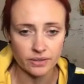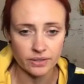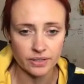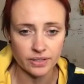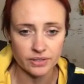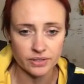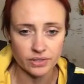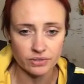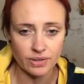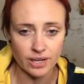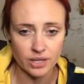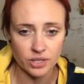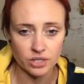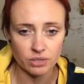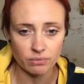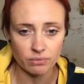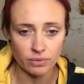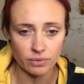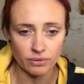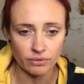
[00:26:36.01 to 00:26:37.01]
the
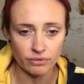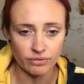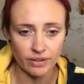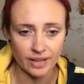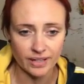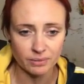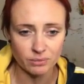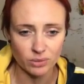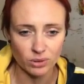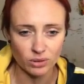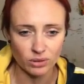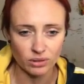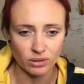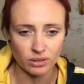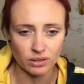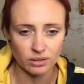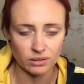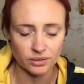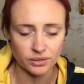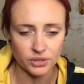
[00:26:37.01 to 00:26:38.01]
interaction with
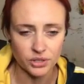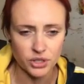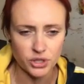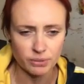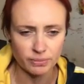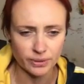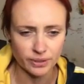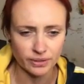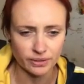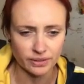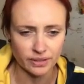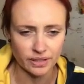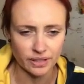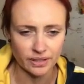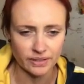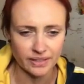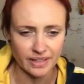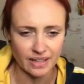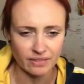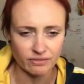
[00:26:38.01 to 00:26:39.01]
animal and human
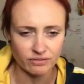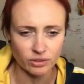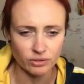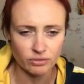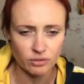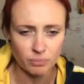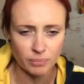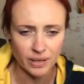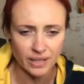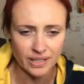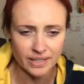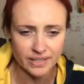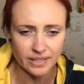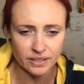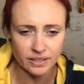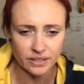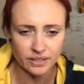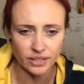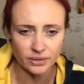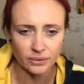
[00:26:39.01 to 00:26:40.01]
and that
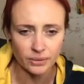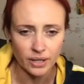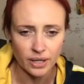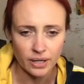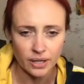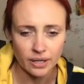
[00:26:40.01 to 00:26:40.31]
vulnerability, you know,